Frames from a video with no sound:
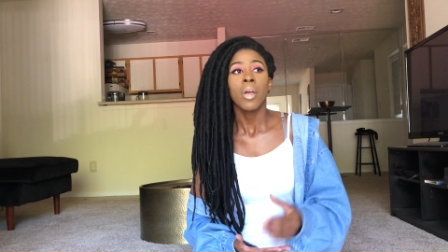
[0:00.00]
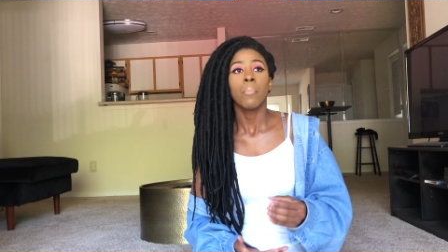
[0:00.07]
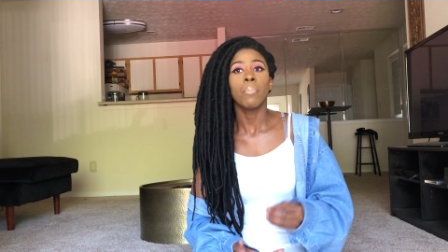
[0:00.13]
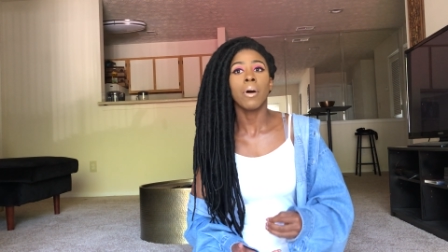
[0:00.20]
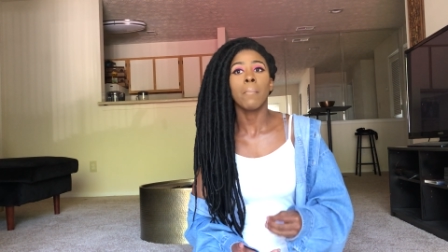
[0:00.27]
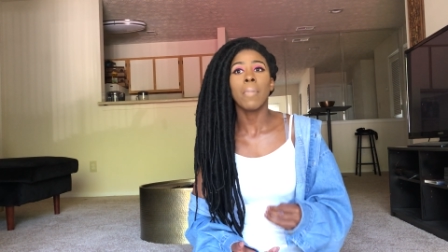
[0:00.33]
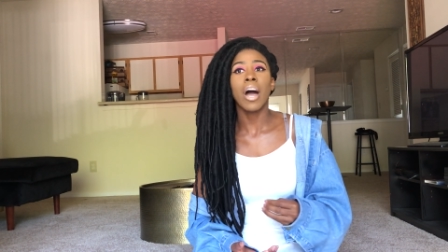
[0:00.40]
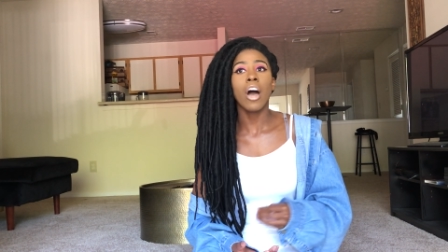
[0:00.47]

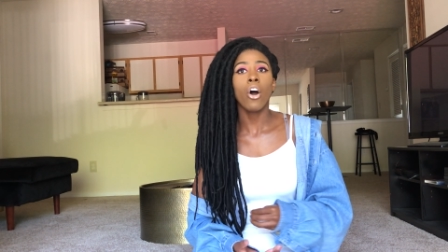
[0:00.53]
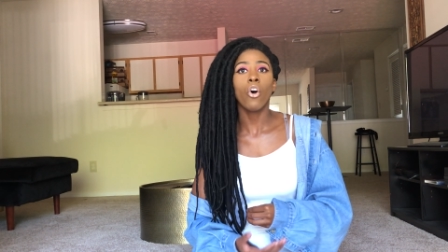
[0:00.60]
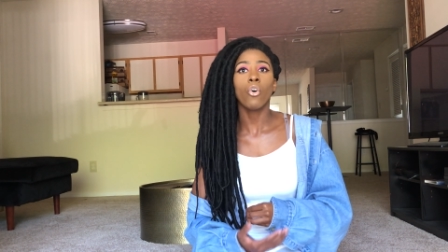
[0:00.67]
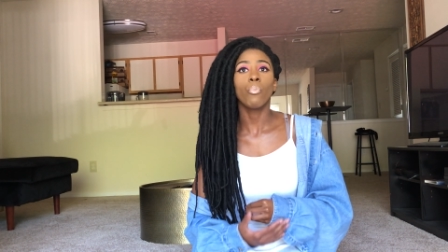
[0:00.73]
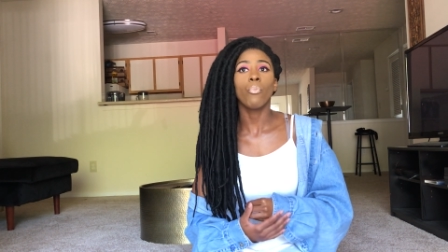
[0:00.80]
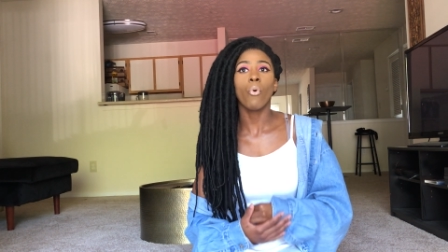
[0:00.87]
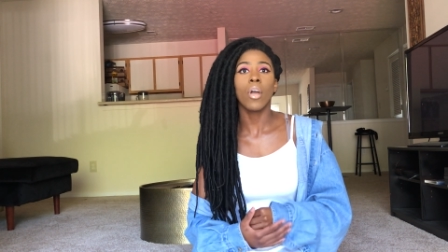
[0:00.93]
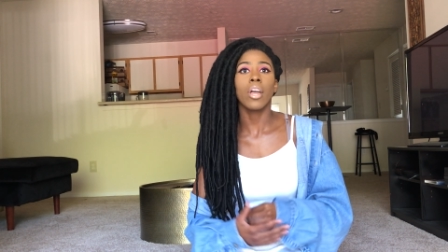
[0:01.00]
But my
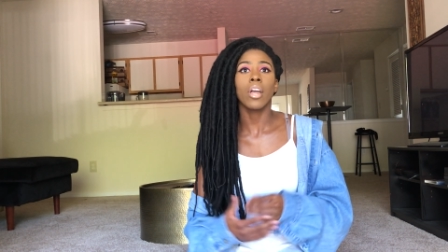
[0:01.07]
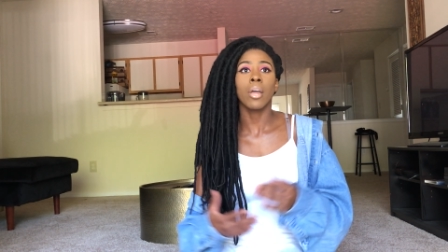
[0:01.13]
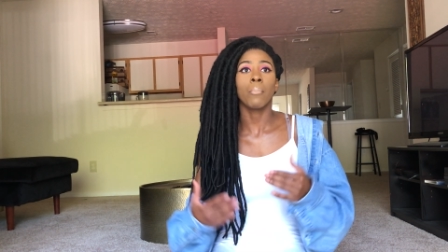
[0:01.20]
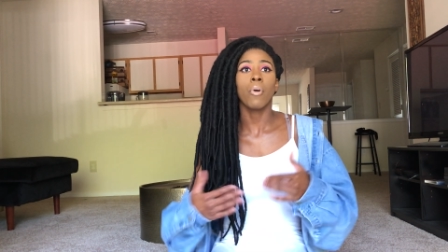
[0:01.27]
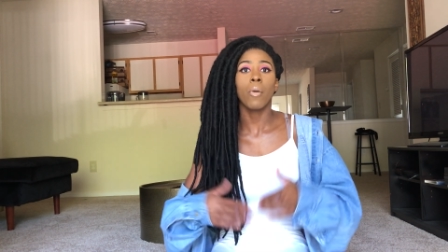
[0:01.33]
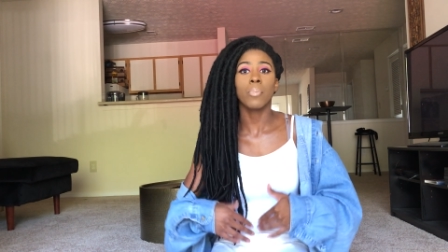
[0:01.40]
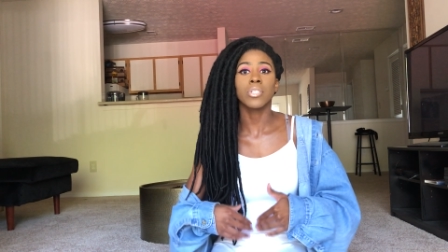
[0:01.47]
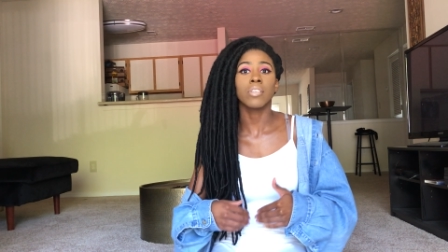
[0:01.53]
whole point and
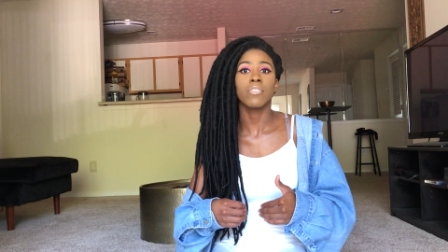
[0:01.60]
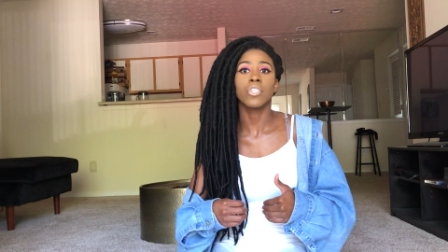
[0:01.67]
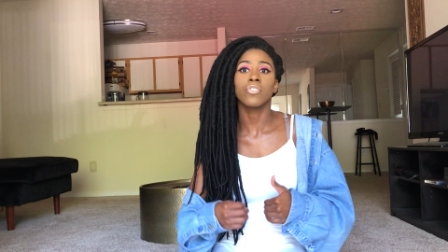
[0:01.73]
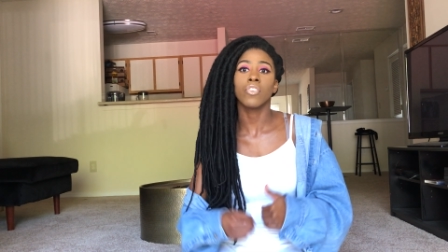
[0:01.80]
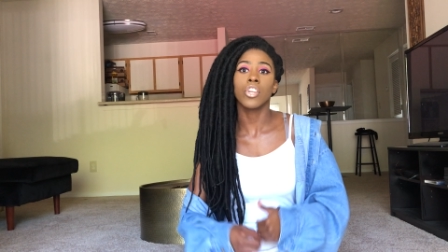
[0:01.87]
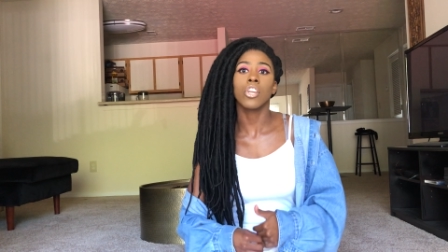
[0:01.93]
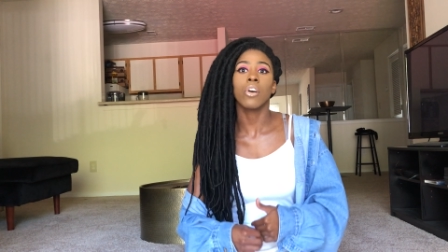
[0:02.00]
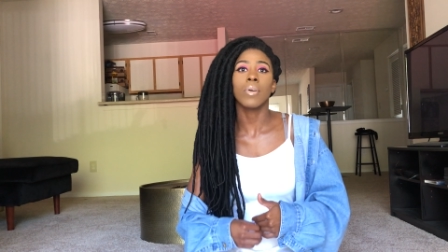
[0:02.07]
purpose of this
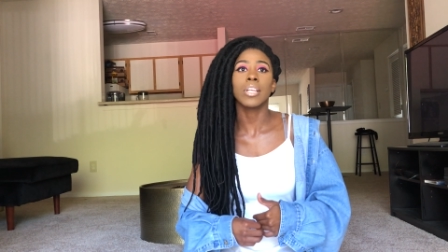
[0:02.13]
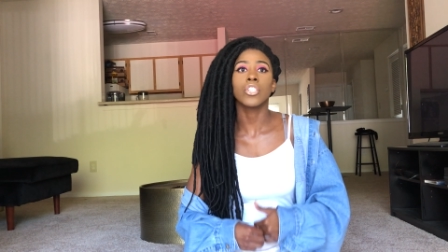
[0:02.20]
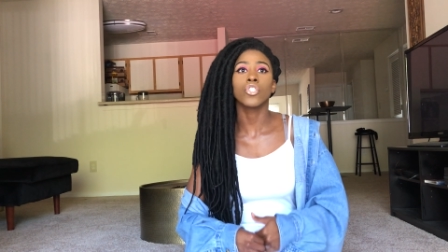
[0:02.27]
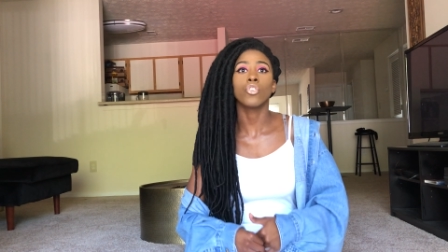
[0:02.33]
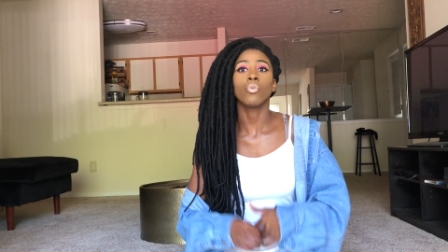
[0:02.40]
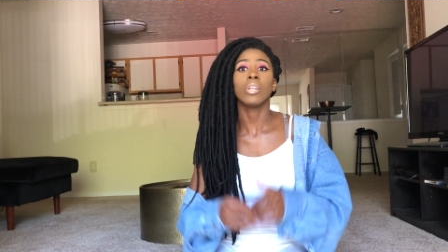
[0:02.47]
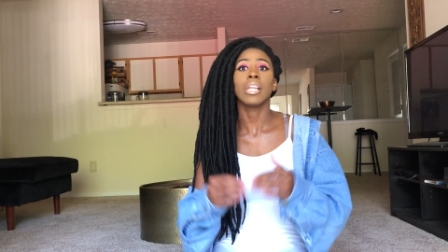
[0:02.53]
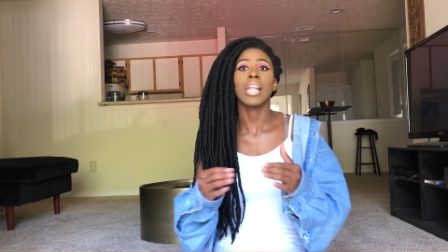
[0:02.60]
video is
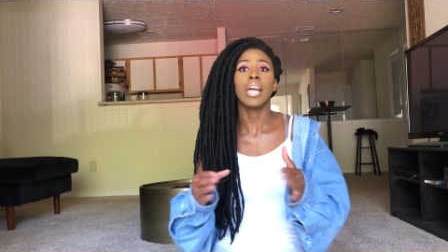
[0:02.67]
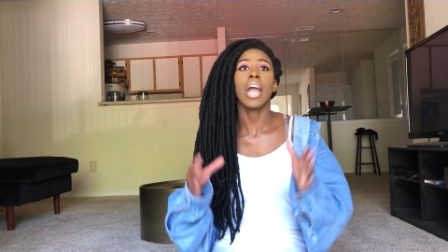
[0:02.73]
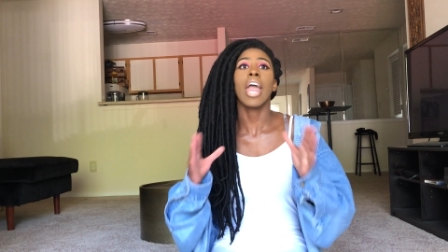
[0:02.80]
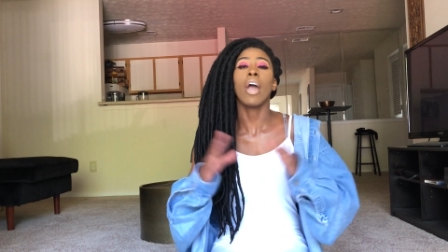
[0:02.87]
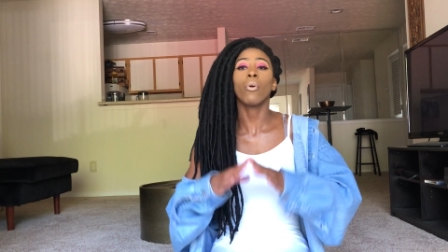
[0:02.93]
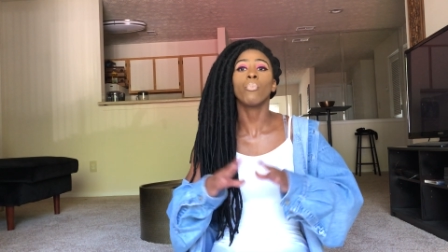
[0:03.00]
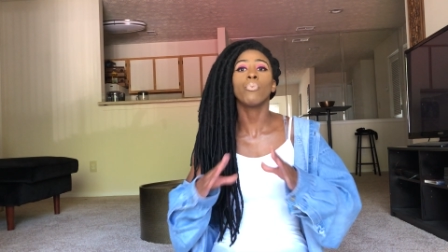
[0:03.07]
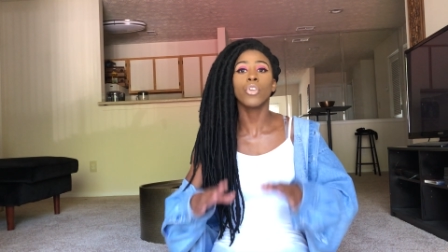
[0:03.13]
to
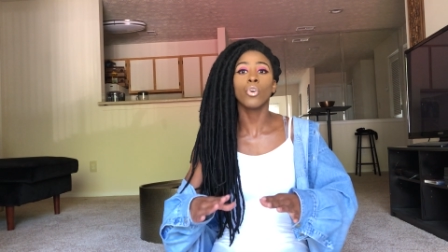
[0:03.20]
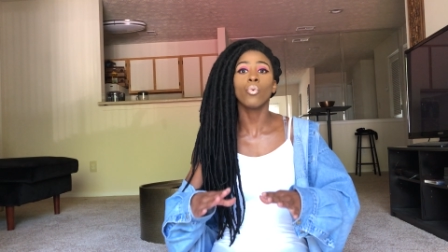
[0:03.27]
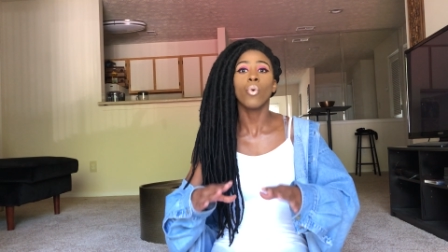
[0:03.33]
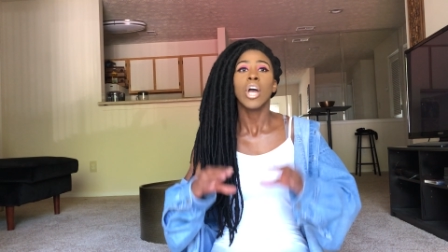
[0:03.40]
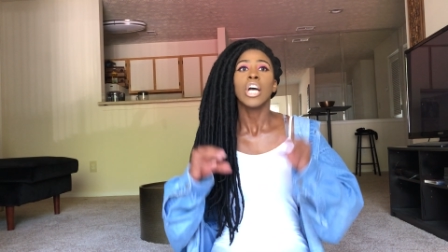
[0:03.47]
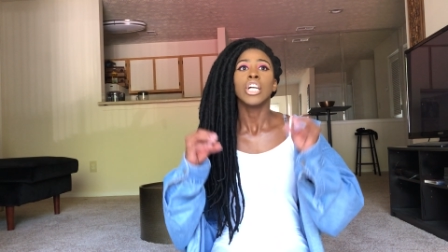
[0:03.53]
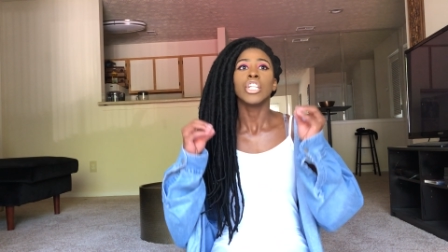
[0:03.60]
help you